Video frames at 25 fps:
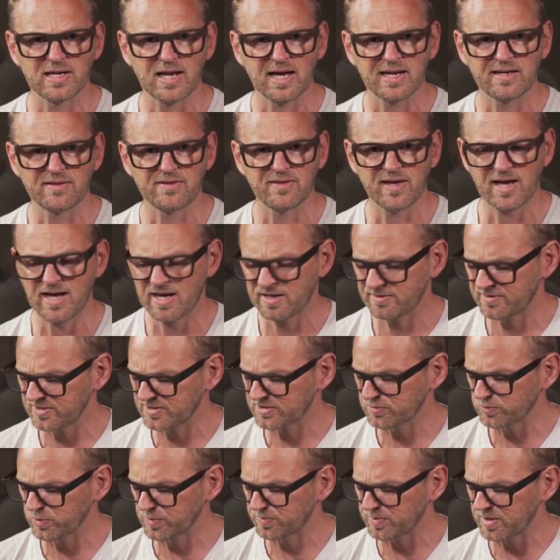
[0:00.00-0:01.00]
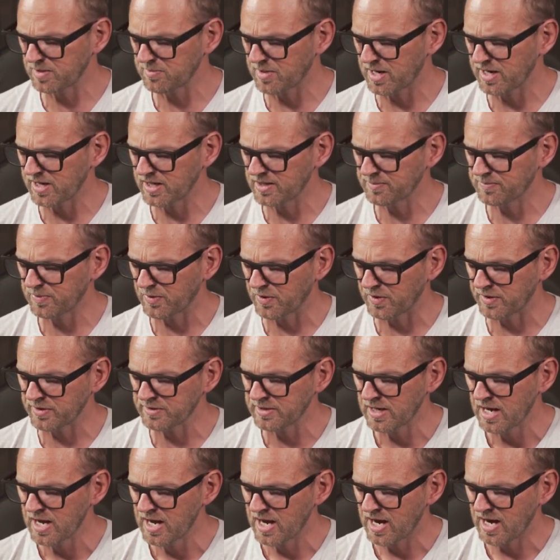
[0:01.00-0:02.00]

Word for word: Like there, this would be my in point.